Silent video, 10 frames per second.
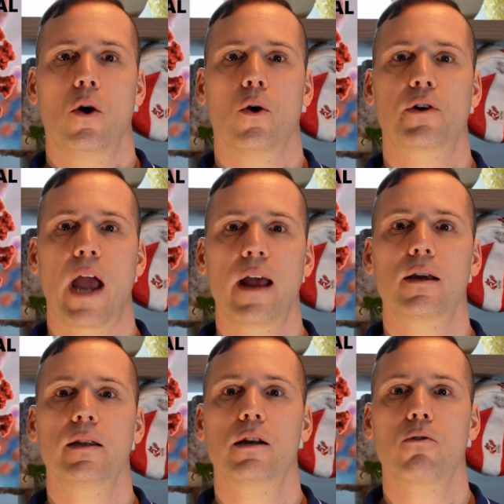
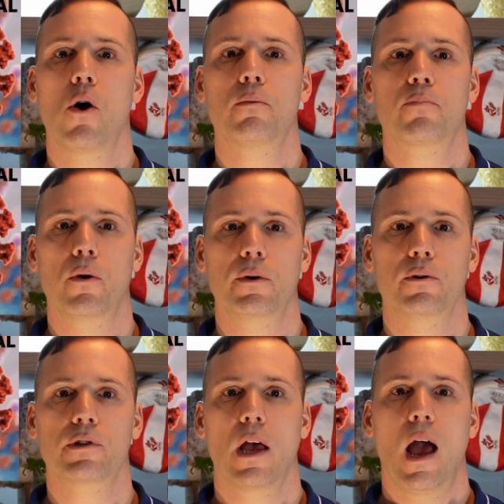organically grown
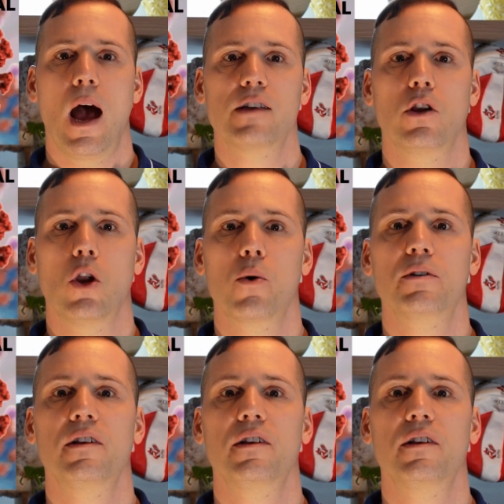produce has a lower